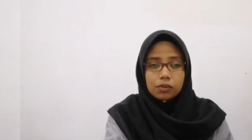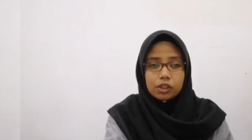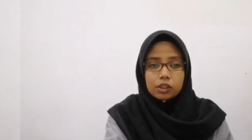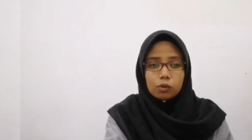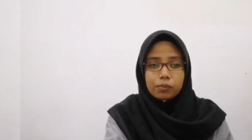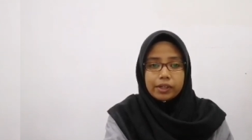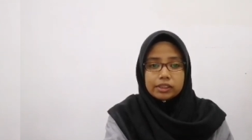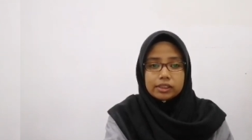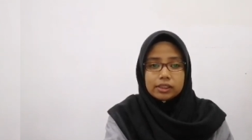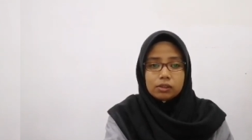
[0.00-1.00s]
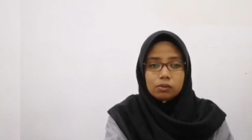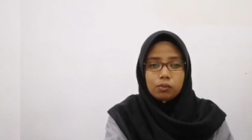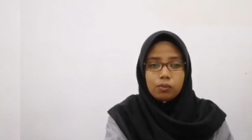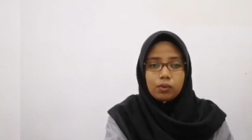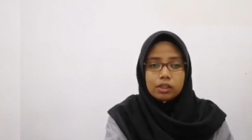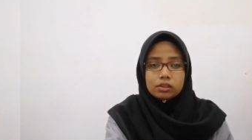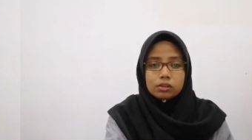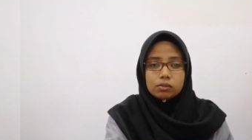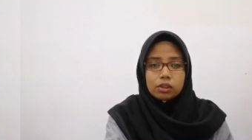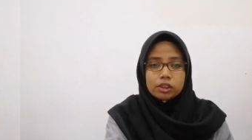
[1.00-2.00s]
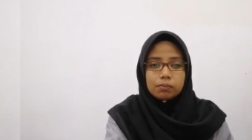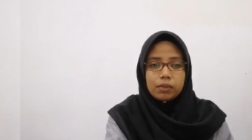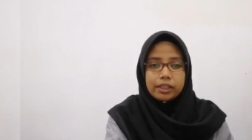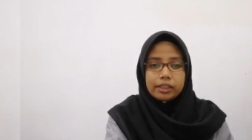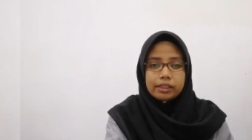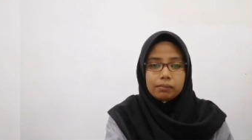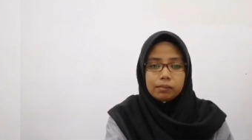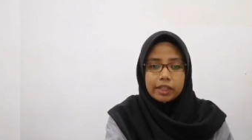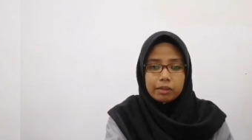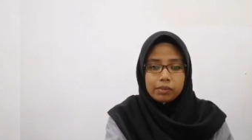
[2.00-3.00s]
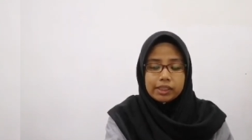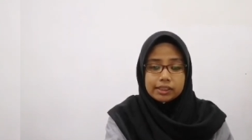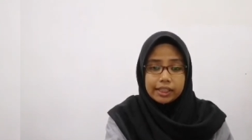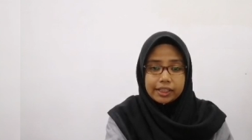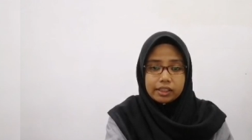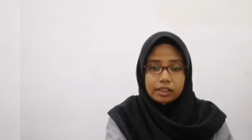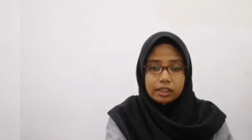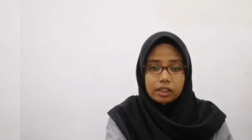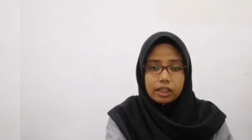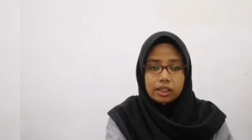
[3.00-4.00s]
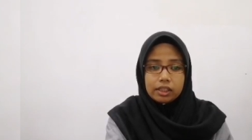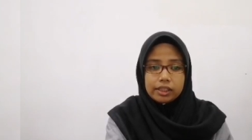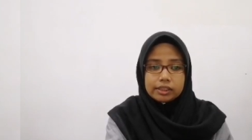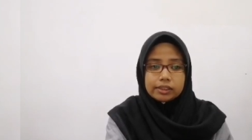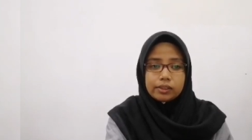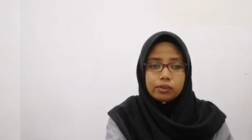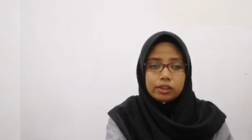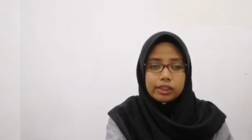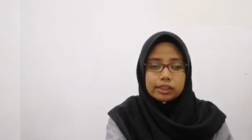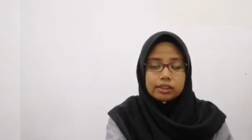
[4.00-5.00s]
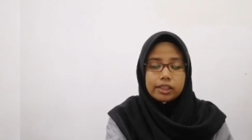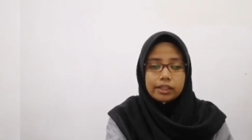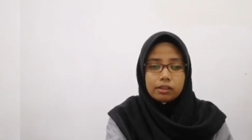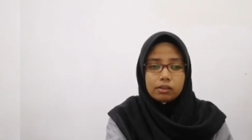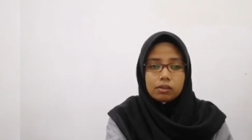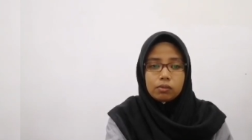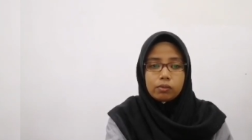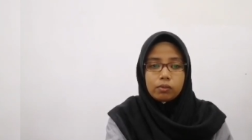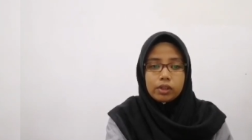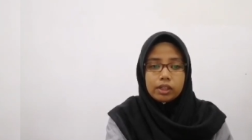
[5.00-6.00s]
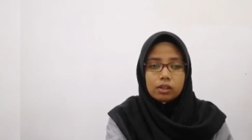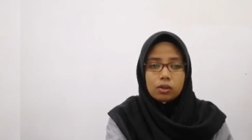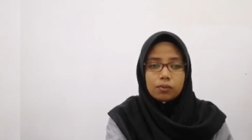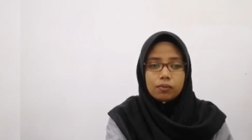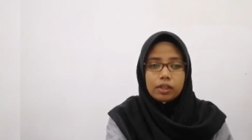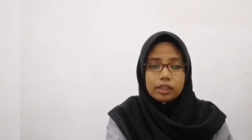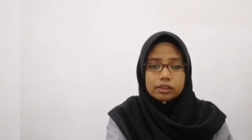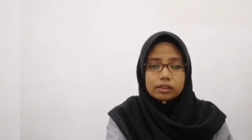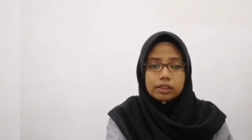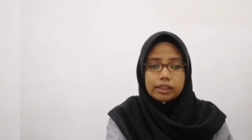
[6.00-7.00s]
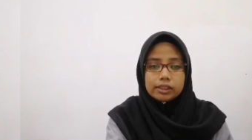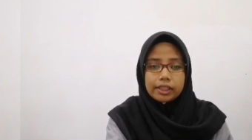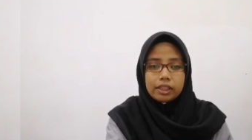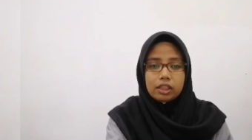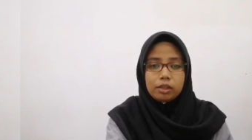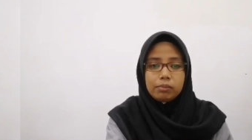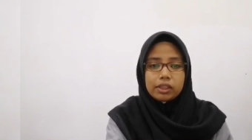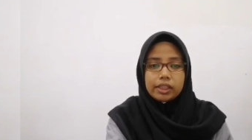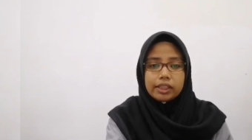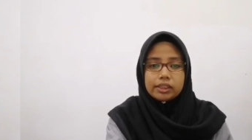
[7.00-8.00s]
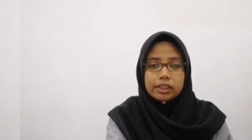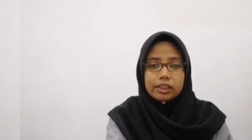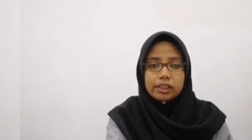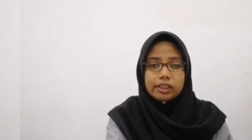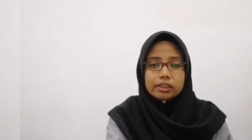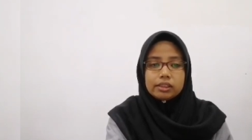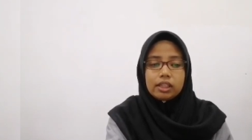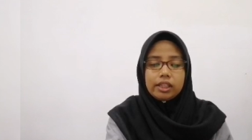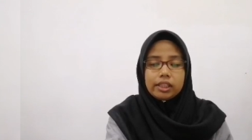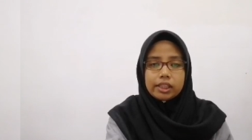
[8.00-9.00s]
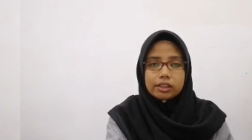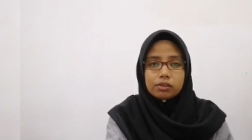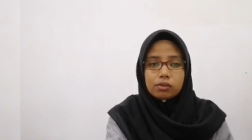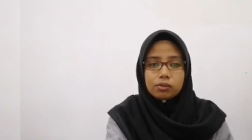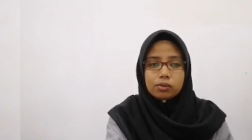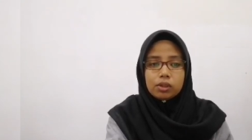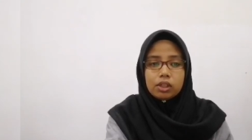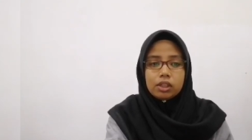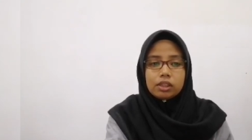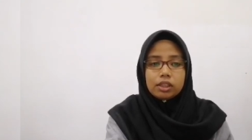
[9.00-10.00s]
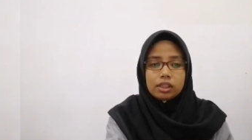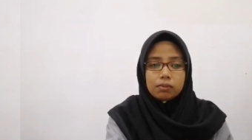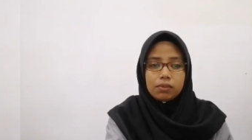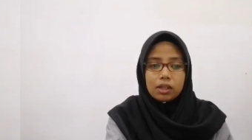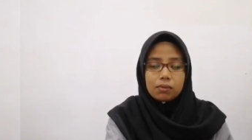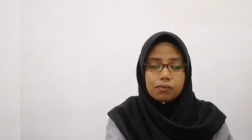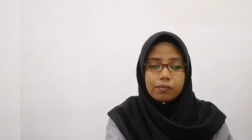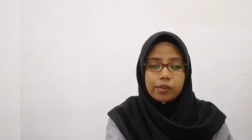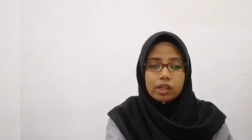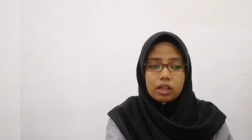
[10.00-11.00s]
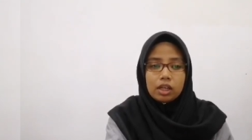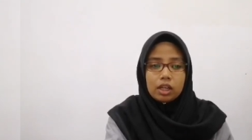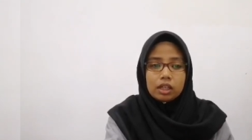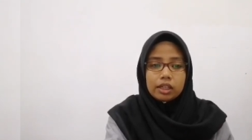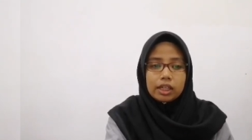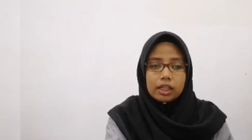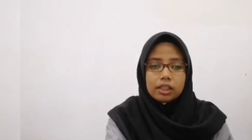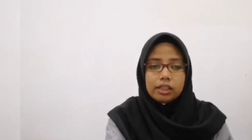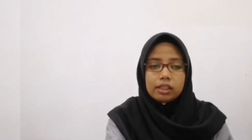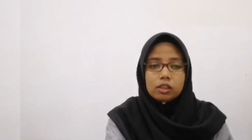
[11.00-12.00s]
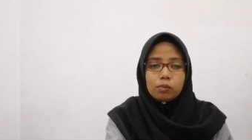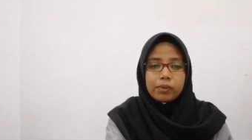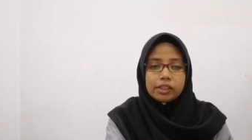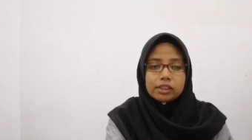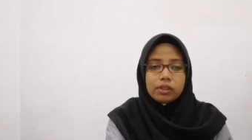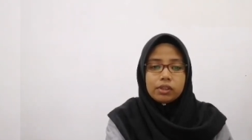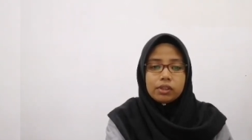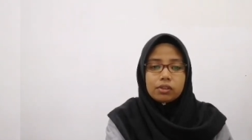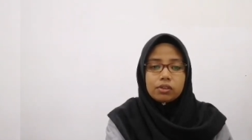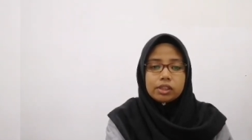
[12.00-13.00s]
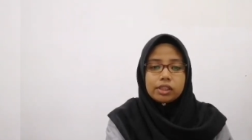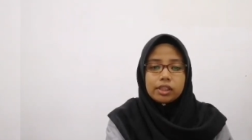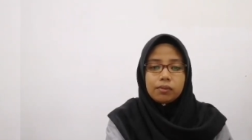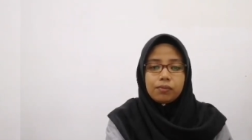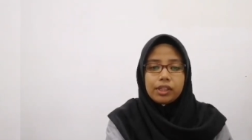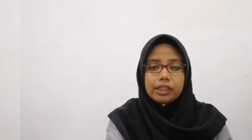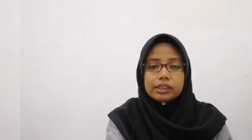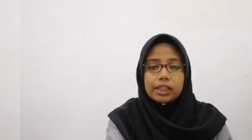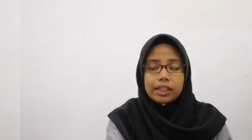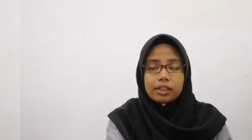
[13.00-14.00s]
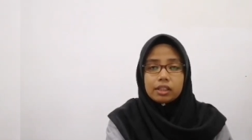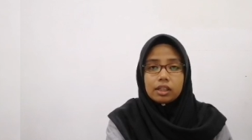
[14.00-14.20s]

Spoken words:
for the compressor with swash plate type design, it is noticed that one of its design limitation is the leakage through the valve. Regarding the compressor with rotary vane design,